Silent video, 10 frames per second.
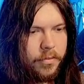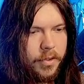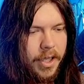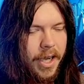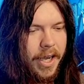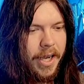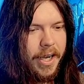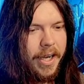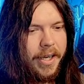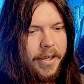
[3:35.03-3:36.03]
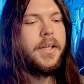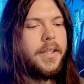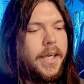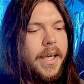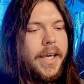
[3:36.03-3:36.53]
Yay.
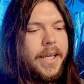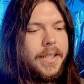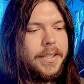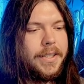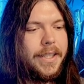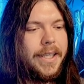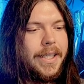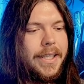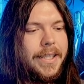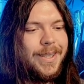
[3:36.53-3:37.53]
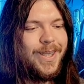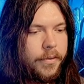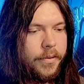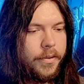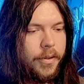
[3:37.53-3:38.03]
King G's.
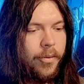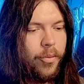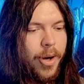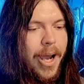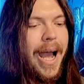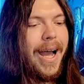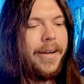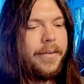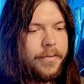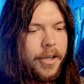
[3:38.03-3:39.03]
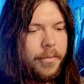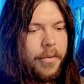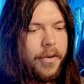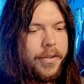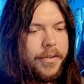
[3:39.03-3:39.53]
Alright. Come on.